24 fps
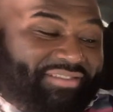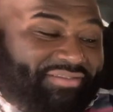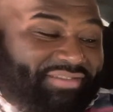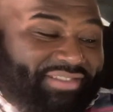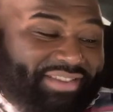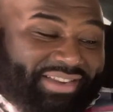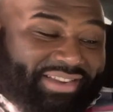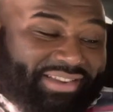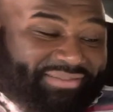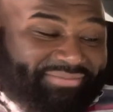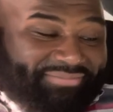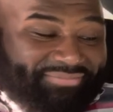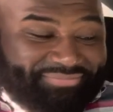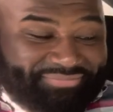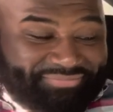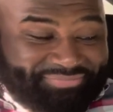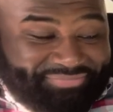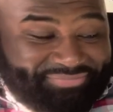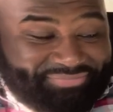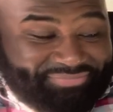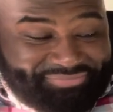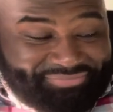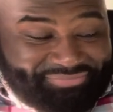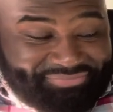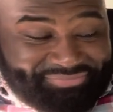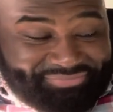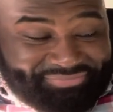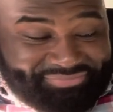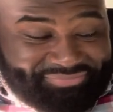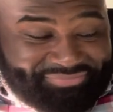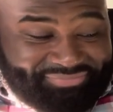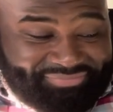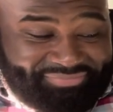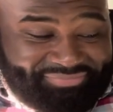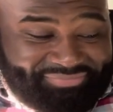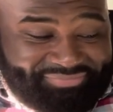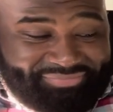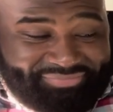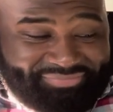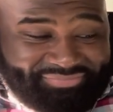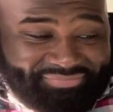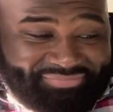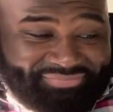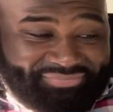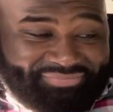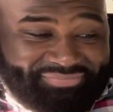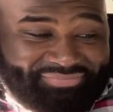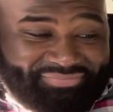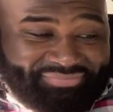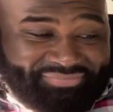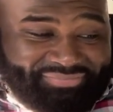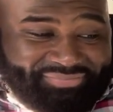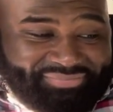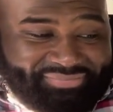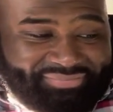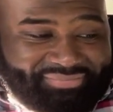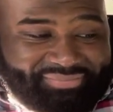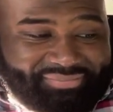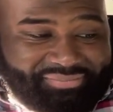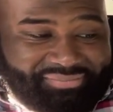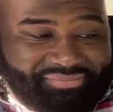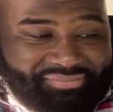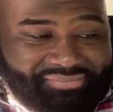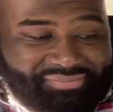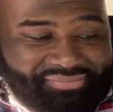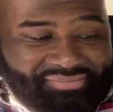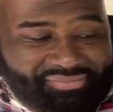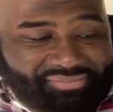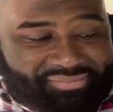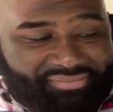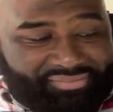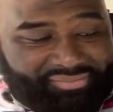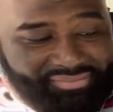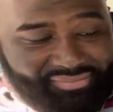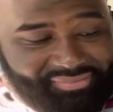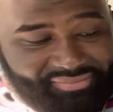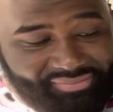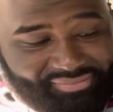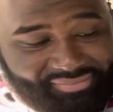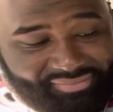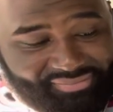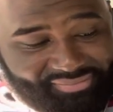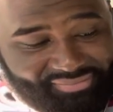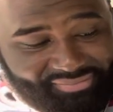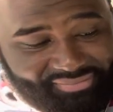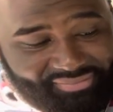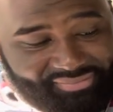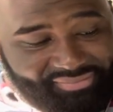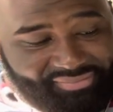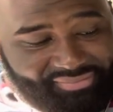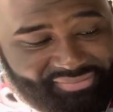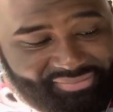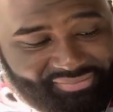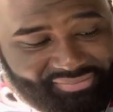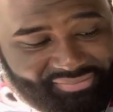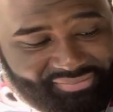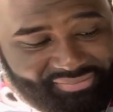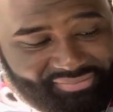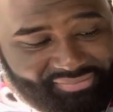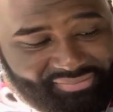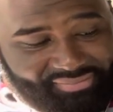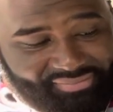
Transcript: ain't even call my kids. Just tell them to come outside. Five, two.